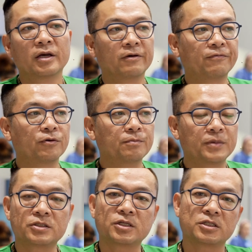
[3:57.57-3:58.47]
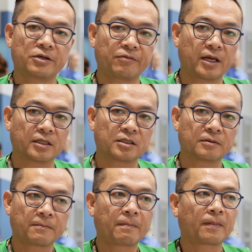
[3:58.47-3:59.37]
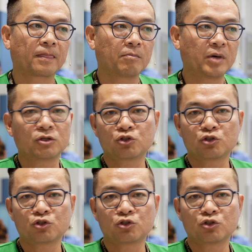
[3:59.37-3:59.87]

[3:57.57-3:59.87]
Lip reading: If you miss this event, make